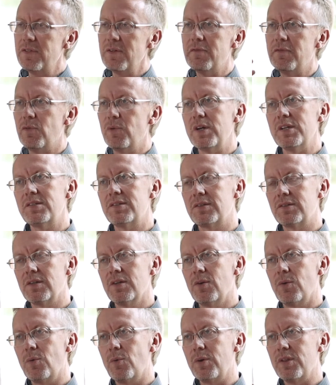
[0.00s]
the voice
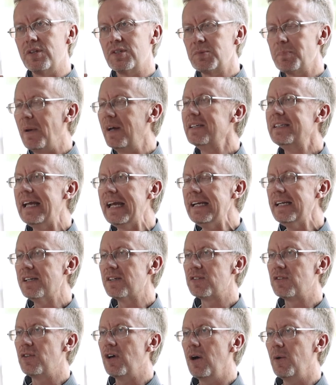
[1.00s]
or the
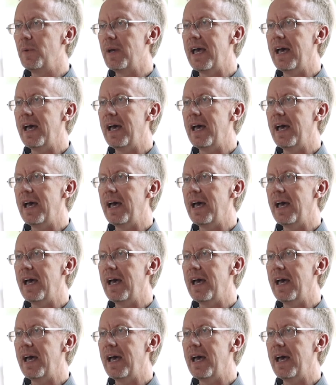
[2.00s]
spontaneous thought